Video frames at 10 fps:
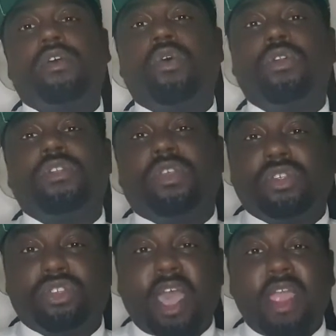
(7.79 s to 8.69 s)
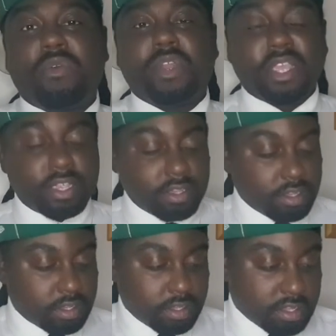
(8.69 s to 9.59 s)
Or the sireny.
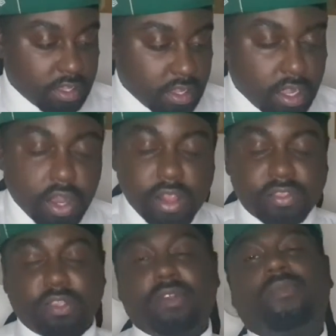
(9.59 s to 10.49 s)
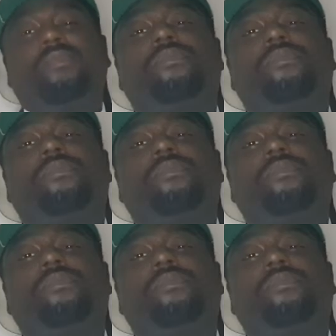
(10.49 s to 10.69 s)
Listen.